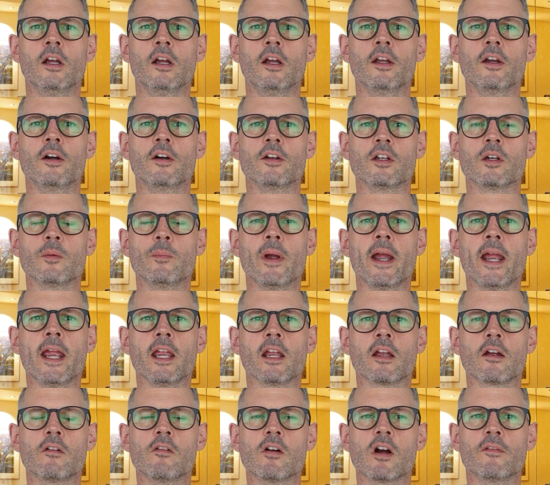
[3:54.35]
your
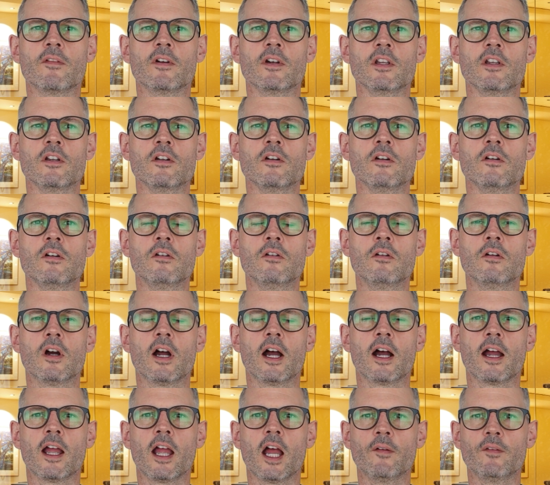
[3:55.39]
bank, whoever you
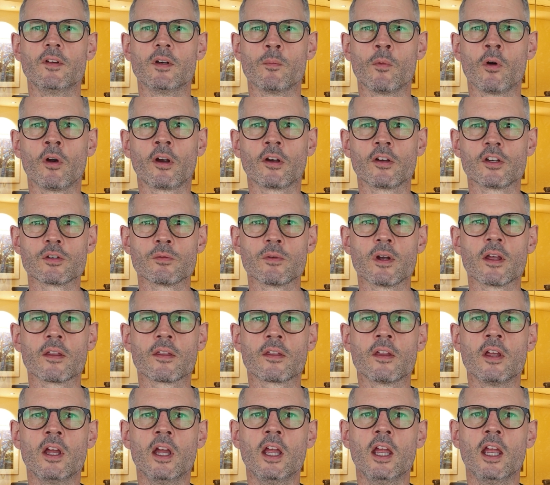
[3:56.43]
have your mortgage
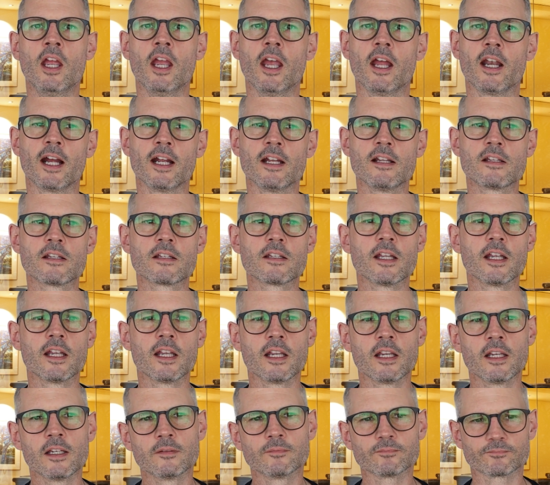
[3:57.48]
with. And I'd
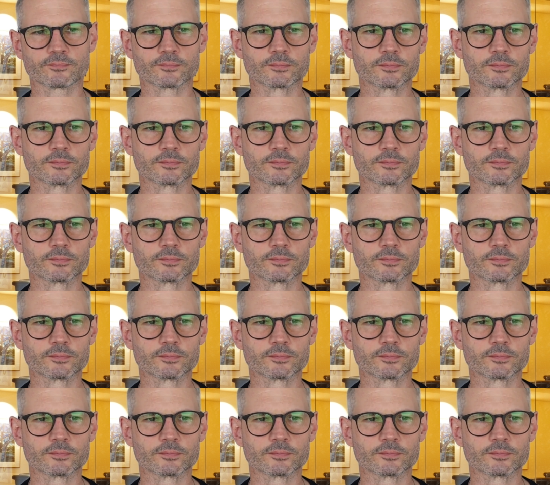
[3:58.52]
say,